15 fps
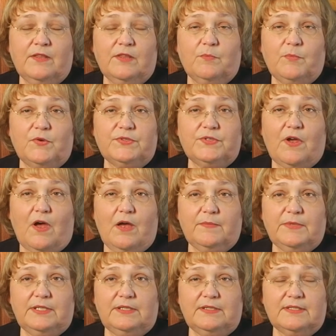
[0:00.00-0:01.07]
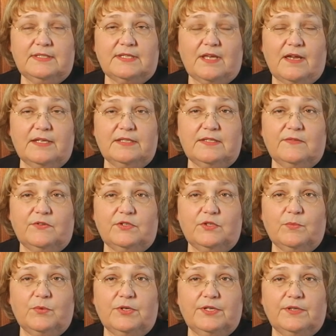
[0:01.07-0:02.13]
The most common signs of a
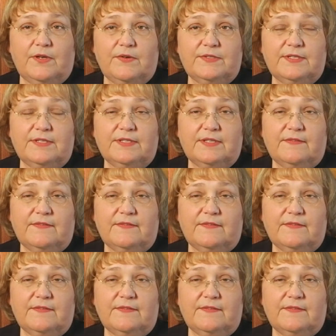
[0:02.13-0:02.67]
tuberculosis